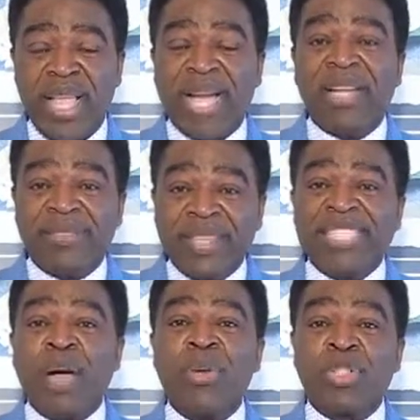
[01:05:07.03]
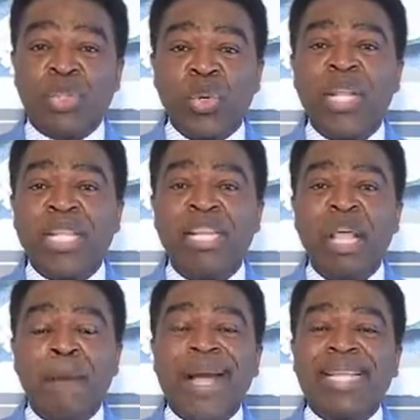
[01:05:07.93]
and the things that were stolen
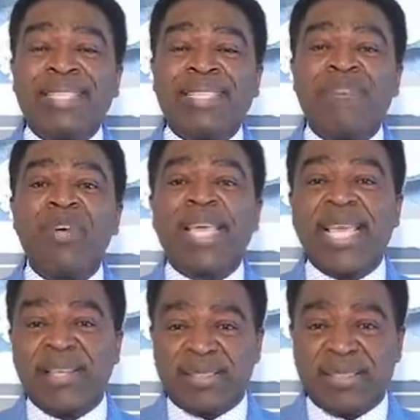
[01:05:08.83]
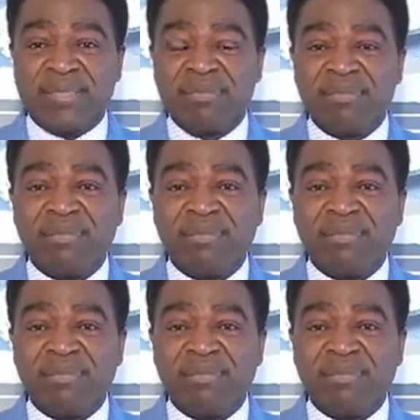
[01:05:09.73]
by the seven kings.